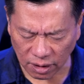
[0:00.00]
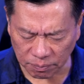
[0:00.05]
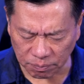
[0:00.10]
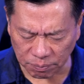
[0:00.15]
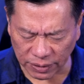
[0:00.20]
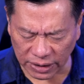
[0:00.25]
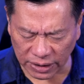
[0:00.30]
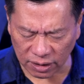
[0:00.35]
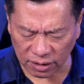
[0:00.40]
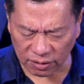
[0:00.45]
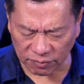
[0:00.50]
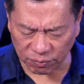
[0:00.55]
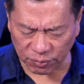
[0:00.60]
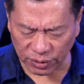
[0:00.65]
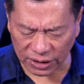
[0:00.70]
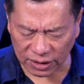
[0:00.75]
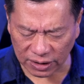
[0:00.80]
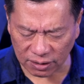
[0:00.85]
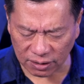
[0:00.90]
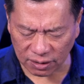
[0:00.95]
a being of
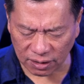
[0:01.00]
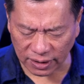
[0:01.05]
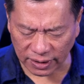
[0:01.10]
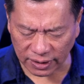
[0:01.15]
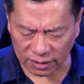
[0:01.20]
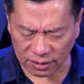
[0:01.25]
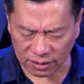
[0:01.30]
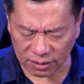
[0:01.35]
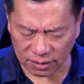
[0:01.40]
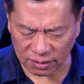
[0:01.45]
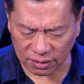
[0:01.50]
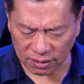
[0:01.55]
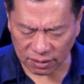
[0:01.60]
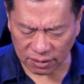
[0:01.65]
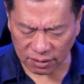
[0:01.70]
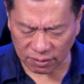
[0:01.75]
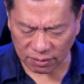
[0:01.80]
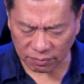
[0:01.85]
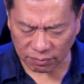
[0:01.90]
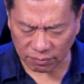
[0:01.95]
brilliant light
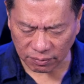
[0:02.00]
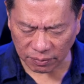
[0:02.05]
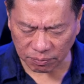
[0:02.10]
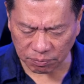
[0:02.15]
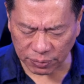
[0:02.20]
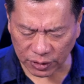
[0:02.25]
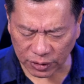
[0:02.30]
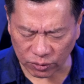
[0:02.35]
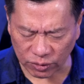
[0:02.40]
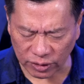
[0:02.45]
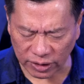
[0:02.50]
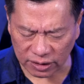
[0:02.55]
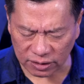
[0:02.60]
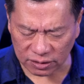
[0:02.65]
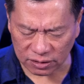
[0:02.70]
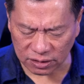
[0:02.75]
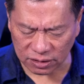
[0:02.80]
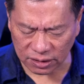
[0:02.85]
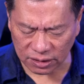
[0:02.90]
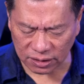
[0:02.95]
and pure
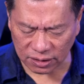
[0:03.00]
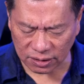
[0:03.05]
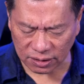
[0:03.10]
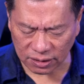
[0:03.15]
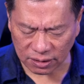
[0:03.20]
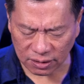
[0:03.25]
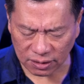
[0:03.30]
energy.